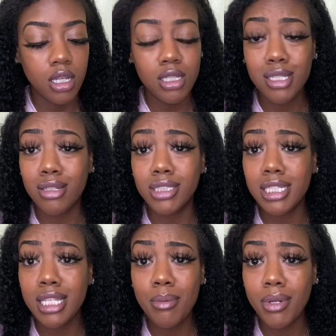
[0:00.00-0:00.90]
so just
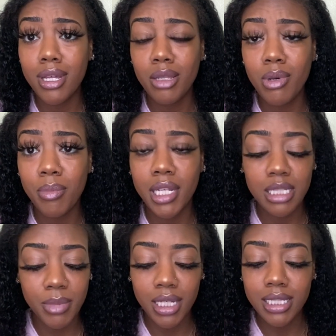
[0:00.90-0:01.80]
keep it all in one place
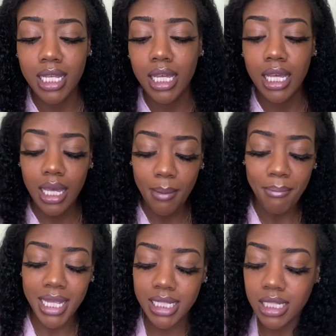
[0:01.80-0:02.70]
because it can get
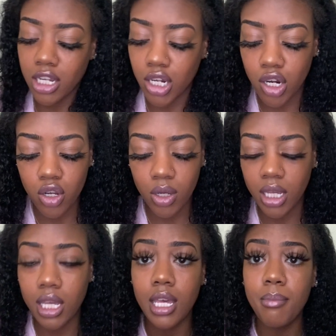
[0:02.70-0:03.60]
messy, girl. It
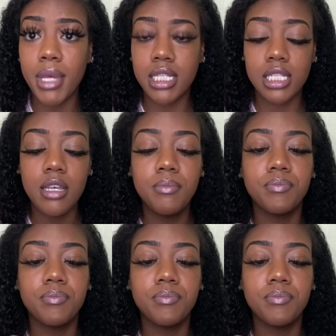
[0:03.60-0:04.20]
can get messy.